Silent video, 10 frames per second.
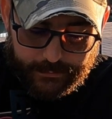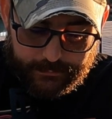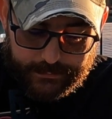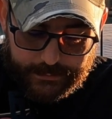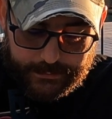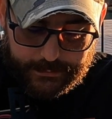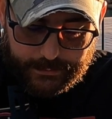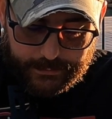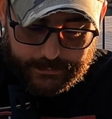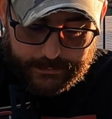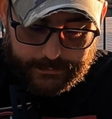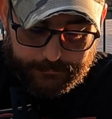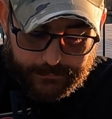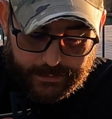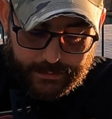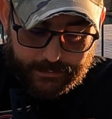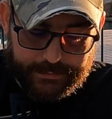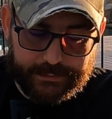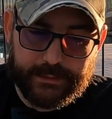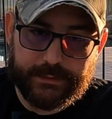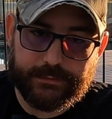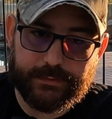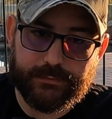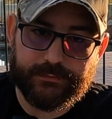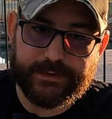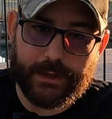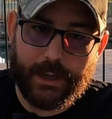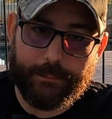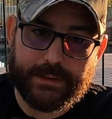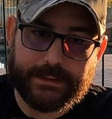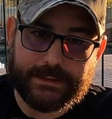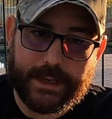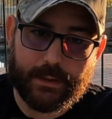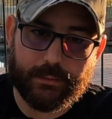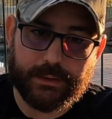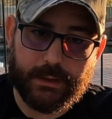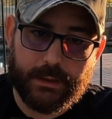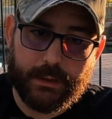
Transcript: The um, ability to use the up and down